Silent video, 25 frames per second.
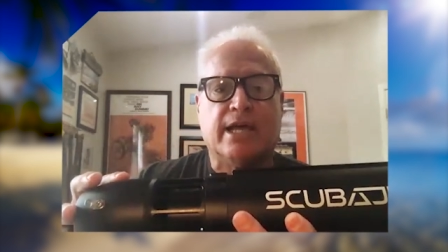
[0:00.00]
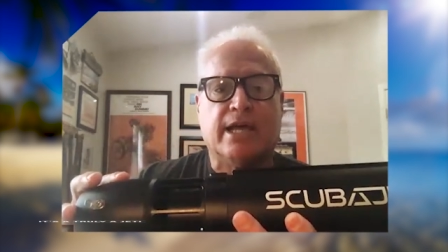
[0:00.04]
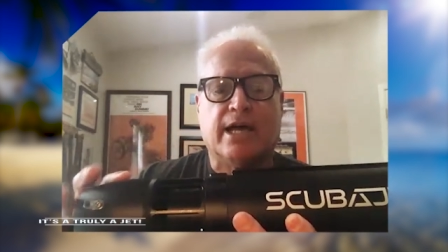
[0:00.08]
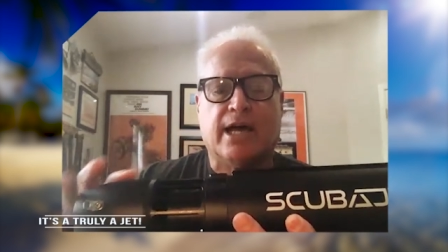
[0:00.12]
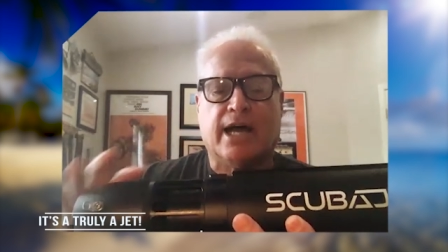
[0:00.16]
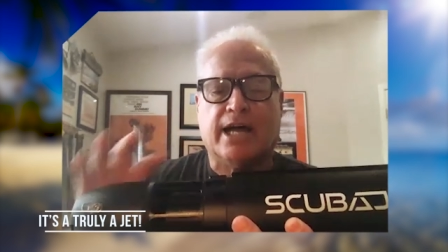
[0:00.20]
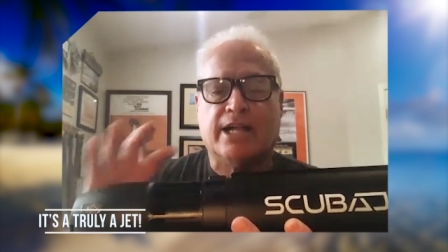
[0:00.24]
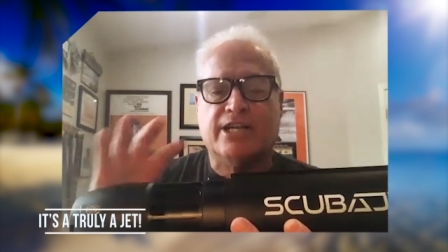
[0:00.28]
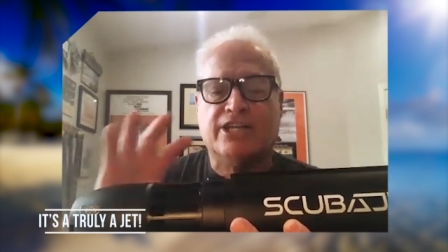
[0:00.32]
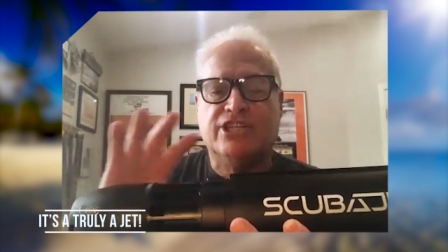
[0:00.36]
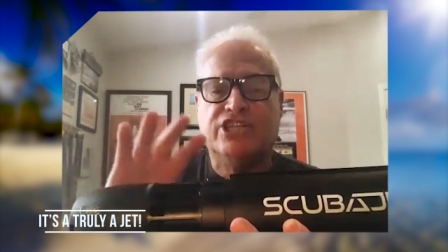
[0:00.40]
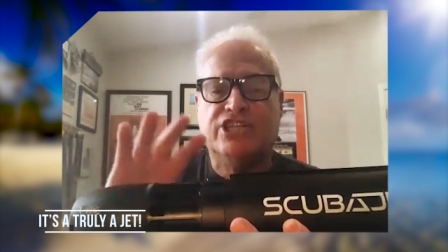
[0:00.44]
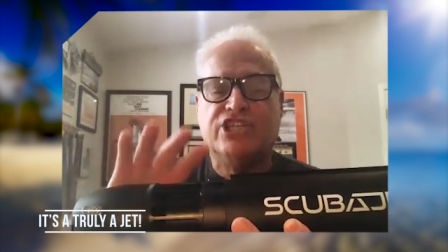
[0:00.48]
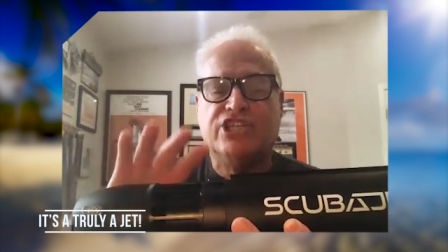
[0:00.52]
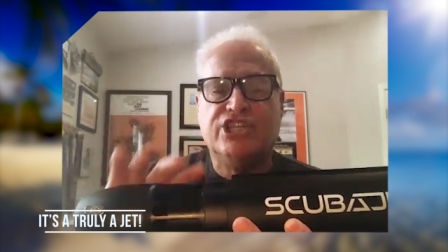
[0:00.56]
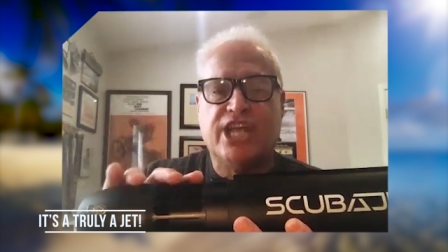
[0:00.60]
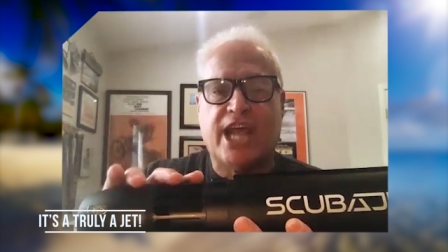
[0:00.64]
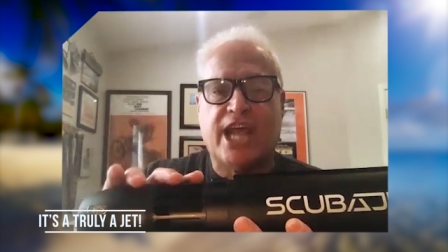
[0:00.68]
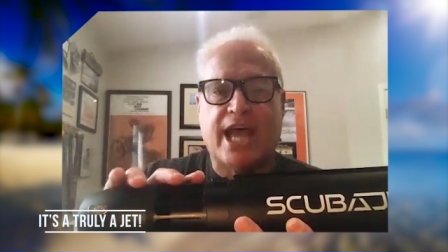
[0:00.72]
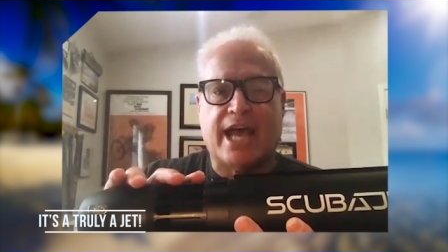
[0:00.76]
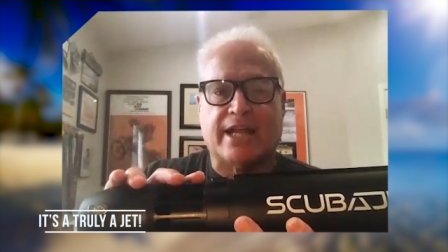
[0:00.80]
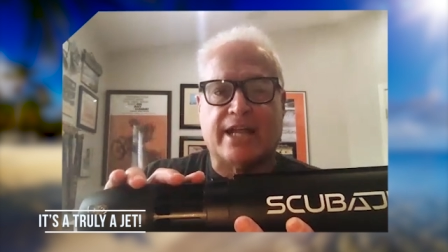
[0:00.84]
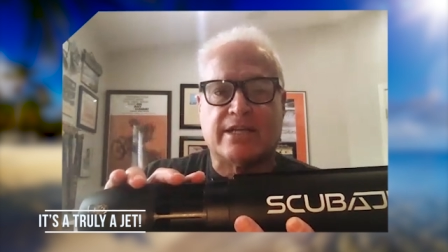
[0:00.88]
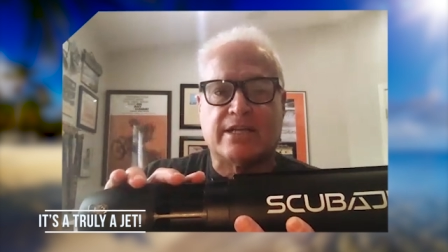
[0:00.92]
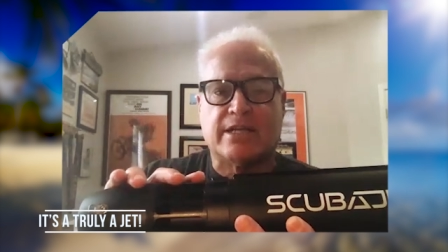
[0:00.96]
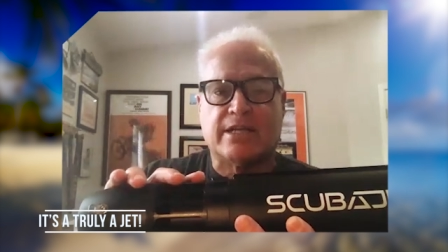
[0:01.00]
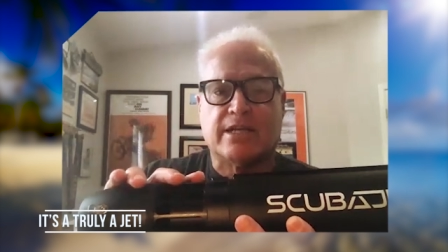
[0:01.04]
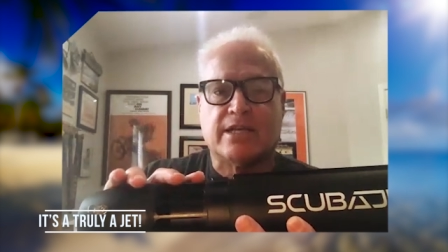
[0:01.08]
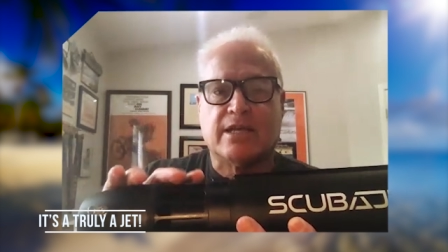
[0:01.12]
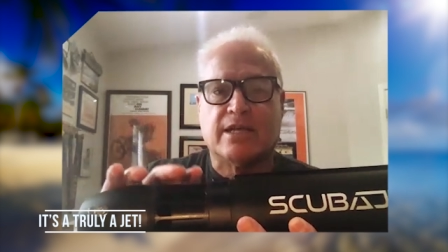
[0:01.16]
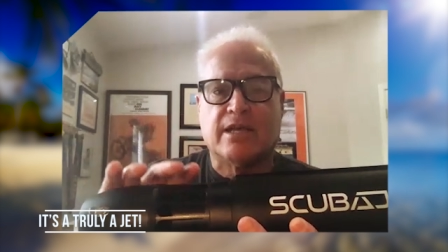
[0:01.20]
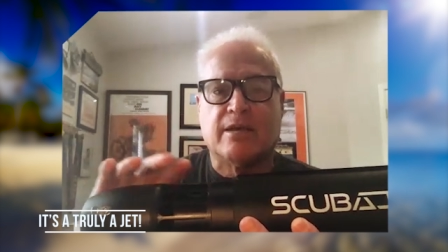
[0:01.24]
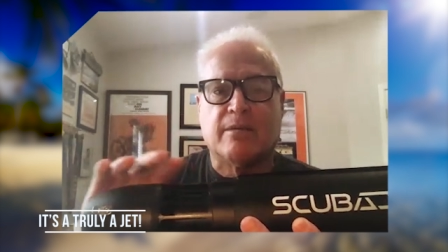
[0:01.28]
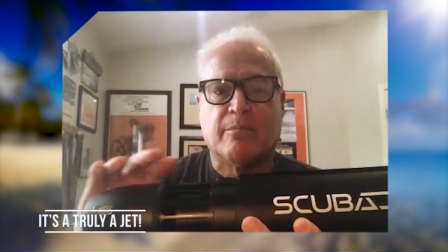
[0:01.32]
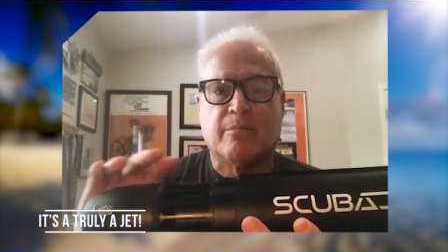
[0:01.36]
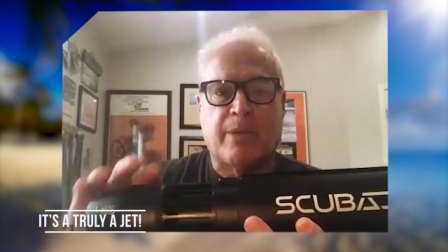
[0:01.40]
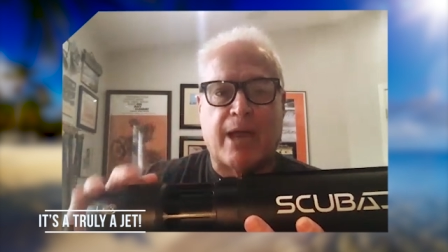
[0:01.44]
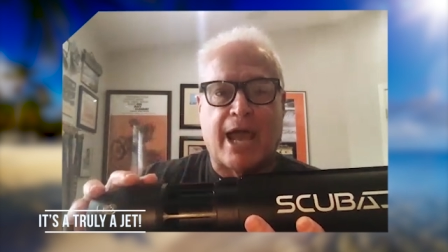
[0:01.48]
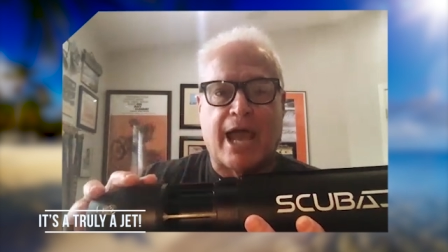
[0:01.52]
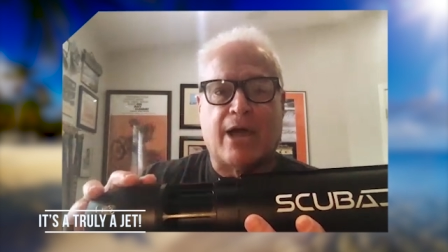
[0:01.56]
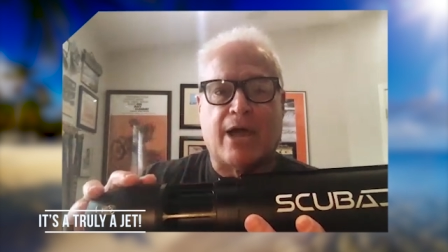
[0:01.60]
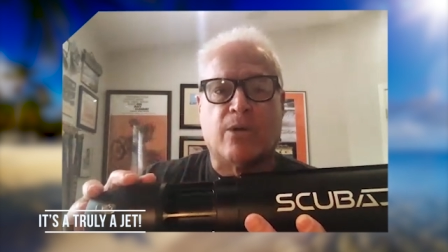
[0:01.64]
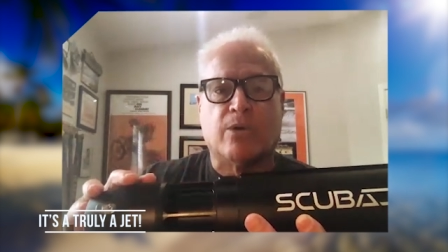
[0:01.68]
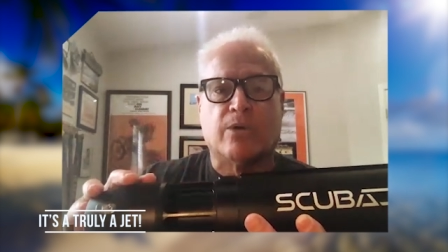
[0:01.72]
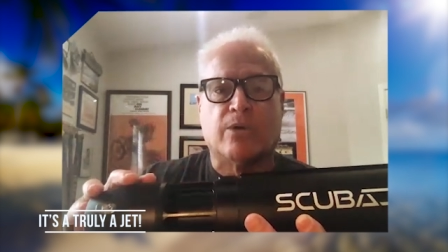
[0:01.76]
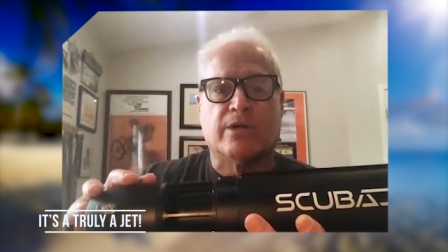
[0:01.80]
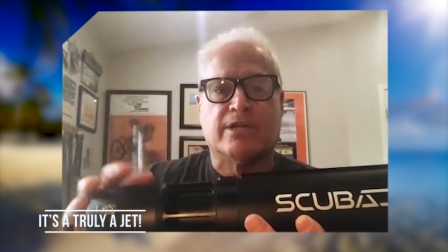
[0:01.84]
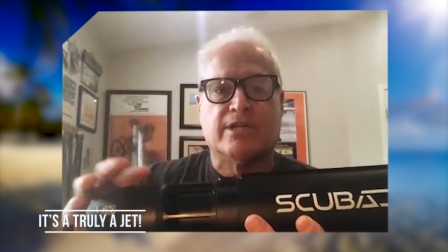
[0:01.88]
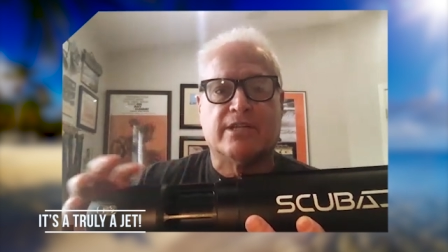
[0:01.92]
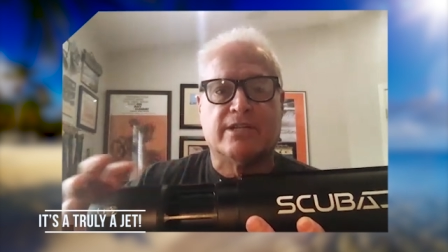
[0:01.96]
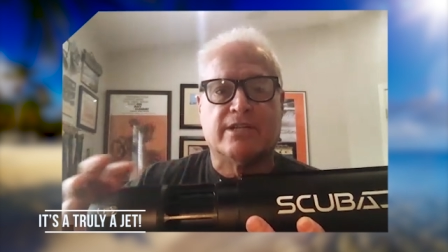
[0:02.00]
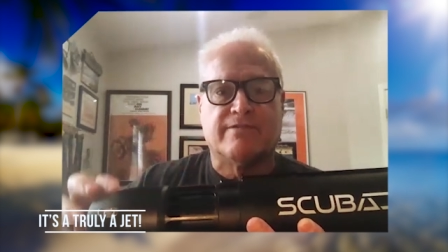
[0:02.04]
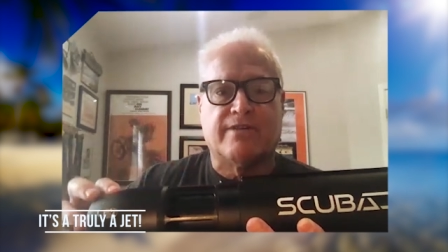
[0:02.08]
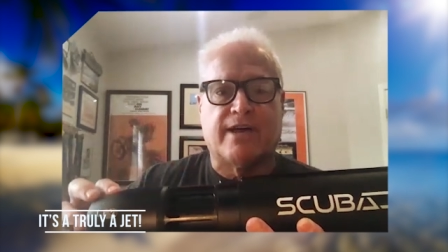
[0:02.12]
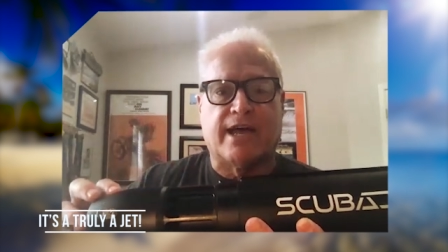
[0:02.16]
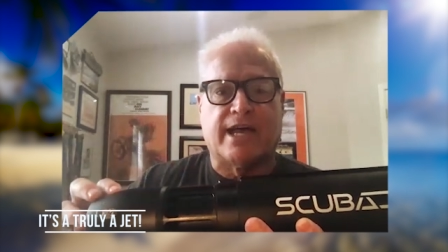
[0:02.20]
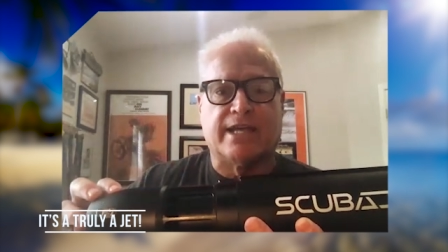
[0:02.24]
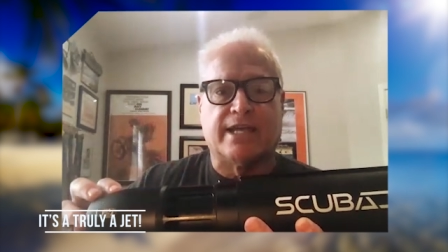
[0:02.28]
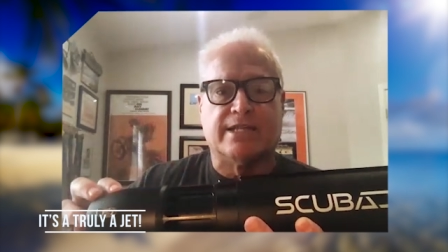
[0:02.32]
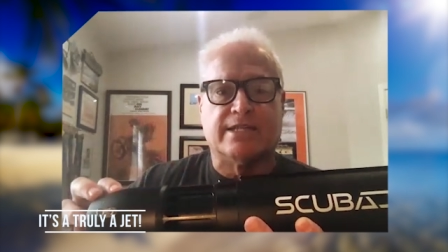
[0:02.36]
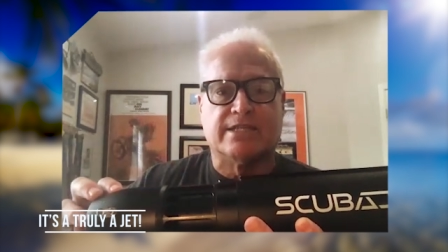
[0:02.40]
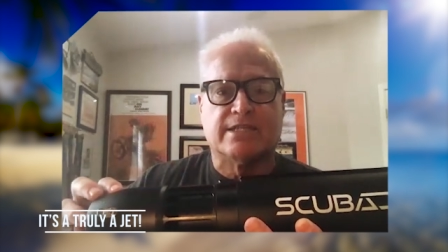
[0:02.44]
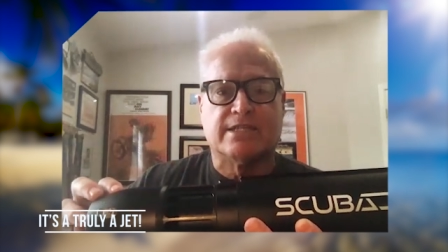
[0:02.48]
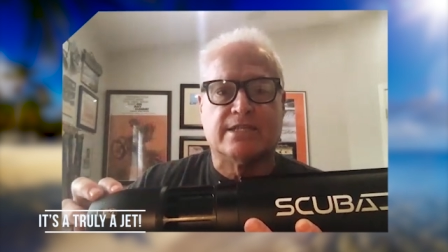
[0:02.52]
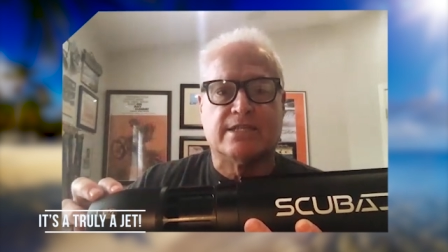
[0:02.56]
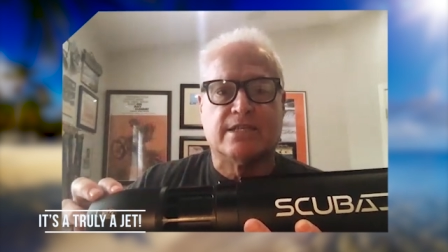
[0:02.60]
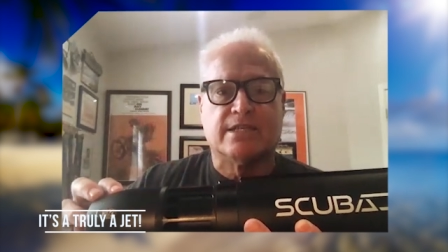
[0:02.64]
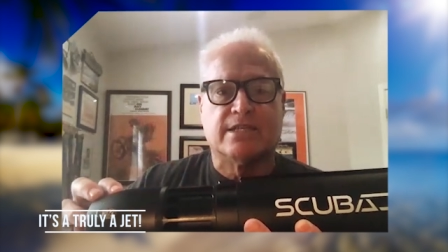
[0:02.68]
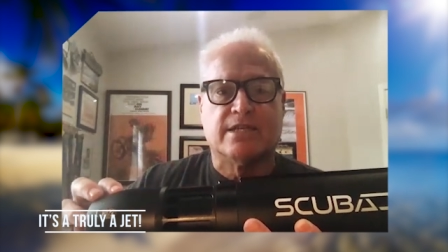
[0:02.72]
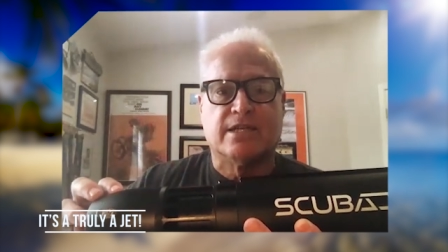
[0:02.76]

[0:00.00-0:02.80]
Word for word: a jet-powered device.